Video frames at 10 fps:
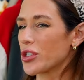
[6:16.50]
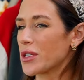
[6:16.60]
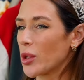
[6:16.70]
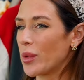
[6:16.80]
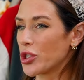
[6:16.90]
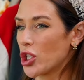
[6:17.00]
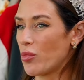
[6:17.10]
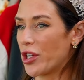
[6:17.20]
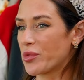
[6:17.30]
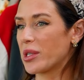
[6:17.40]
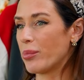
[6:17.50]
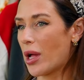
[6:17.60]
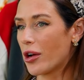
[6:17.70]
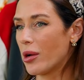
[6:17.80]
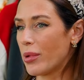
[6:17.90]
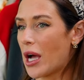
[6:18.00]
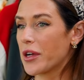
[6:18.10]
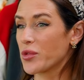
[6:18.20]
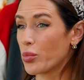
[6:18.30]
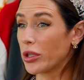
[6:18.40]
just a little bit too much, but the black on black
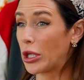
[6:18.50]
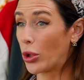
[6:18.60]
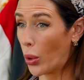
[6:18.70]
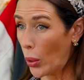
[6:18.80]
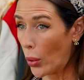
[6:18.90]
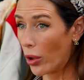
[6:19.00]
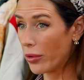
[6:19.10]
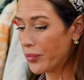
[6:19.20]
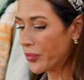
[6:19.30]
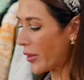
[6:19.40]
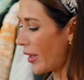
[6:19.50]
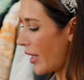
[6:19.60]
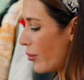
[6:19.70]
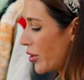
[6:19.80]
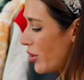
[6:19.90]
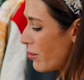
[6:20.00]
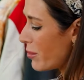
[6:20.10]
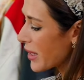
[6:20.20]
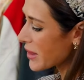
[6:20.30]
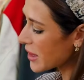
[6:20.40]
is really cool. And when you
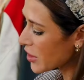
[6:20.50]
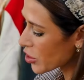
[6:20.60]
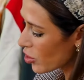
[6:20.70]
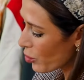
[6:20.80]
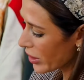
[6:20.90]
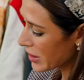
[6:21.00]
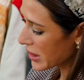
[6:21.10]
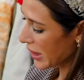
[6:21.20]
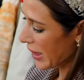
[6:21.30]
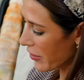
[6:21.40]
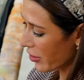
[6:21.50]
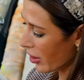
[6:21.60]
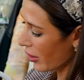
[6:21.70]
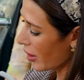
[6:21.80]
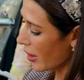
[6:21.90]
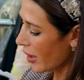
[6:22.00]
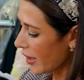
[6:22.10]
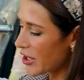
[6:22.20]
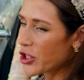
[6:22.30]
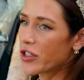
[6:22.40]
mix these two prints together,
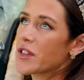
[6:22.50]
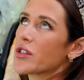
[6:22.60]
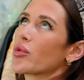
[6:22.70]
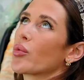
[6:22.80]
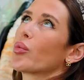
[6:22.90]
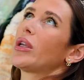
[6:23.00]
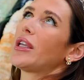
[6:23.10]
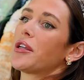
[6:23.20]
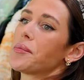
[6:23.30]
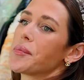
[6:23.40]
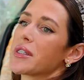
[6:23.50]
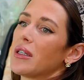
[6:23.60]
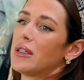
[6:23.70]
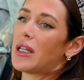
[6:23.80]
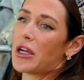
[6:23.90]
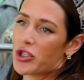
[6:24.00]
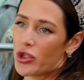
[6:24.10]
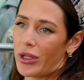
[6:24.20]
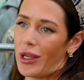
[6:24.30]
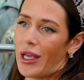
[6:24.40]
it just screams
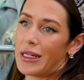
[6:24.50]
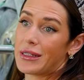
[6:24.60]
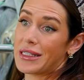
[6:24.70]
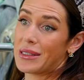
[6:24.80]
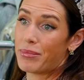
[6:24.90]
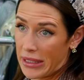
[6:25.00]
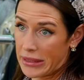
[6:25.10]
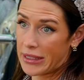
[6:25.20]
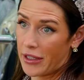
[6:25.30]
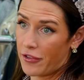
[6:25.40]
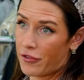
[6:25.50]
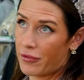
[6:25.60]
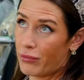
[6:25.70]
luxury and expensive,